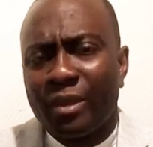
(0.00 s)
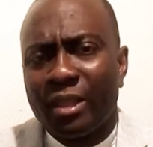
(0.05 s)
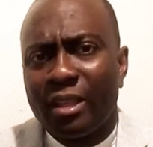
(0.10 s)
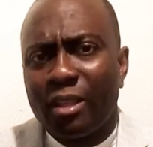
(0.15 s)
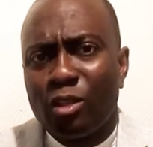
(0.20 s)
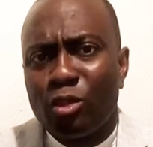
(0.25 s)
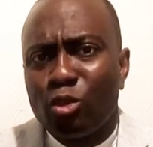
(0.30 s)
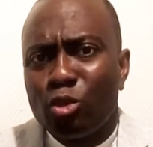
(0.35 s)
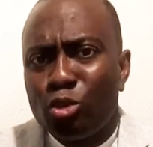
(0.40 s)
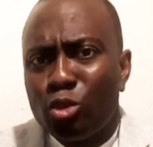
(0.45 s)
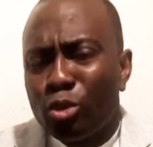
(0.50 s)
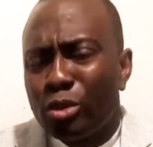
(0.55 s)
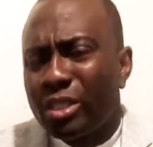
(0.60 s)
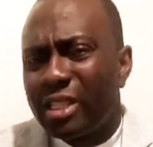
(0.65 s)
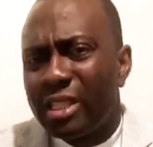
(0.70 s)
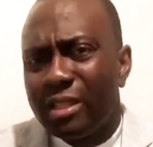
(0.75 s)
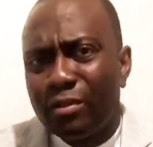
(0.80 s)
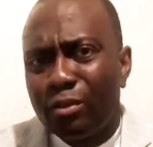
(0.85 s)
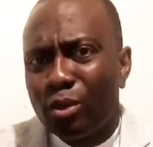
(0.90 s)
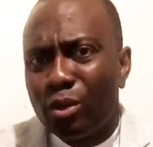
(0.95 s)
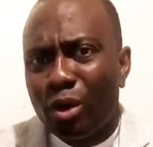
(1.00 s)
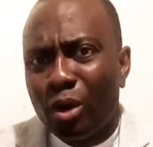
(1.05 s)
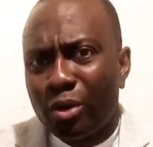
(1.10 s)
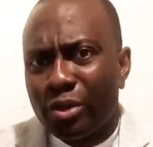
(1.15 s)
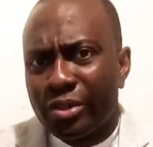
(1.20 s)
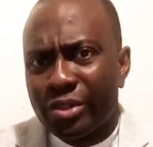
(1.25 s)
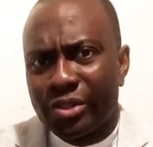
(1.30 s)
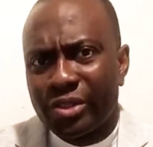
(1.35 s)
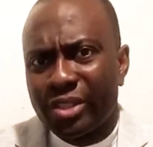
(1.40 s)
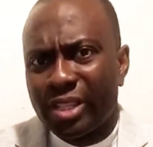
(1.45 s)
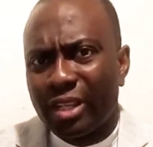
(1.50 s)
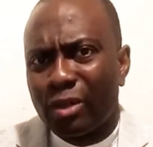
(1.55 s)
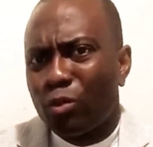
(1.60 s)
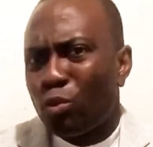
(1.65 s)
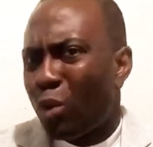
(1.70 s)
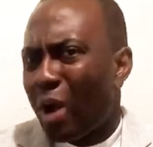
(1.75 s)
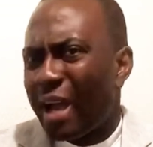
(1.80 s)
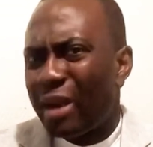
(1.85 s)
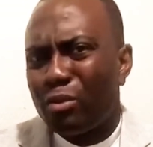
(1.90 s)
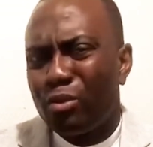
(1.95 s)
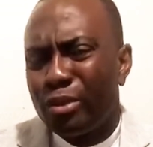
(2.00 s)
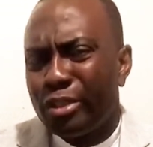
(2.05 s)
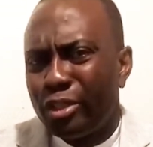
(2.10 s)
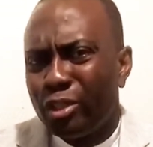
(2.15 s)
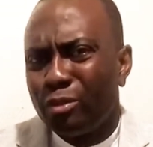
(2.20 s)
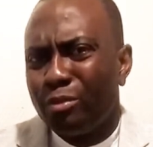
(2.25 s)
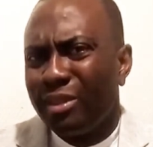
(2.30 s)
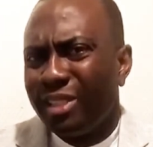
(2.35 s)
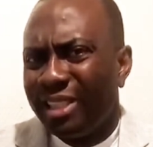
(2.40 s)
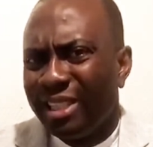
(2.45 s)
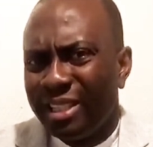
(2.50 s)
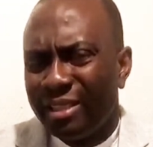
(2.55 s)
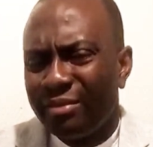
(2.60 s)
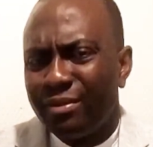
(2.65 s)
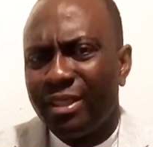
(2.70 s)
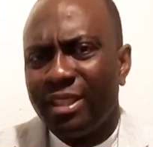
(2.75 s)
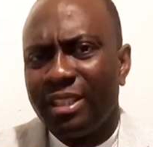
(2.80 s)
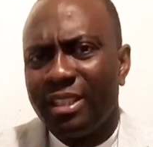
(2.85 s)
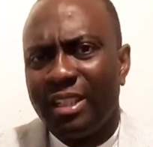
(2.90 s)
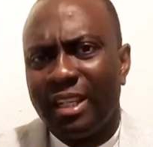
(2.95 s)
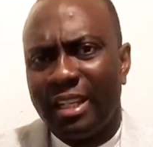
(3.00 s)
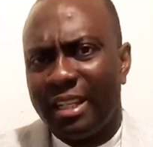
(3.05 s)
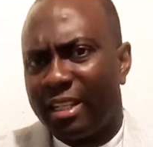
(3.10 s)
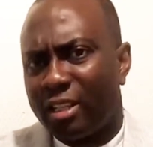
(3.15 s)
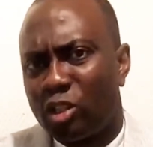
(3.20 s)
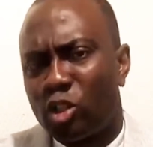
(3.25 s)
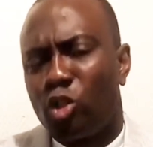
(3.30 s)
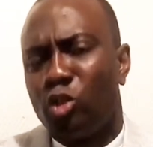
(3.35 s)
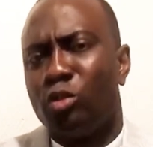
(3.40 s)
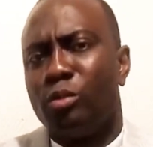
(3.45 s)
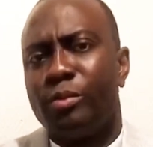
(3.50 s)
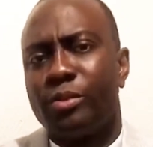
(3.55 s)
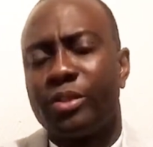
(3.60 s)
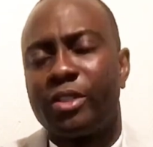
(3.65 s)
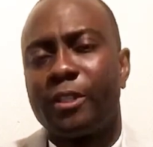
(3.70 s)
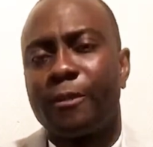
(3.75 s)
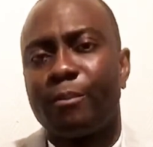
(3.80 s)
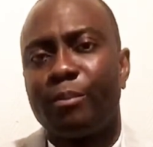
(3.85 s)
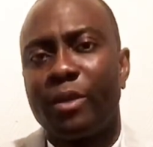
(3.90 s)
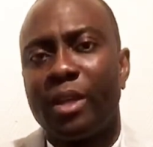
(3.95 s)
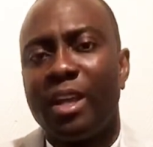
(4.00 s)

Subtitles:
you don't even understand. Why would you be living in the tombs?